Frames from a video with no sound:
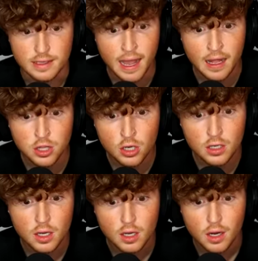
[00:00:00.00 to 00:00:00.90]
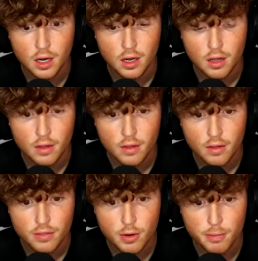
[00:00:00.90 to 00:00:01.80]
Yeah, look.
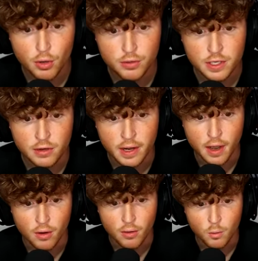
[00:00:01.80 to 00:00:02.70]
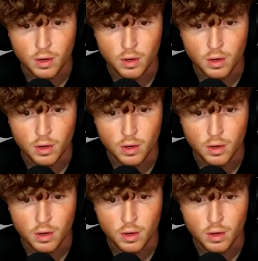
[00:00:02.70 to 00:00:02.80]
They're both here now.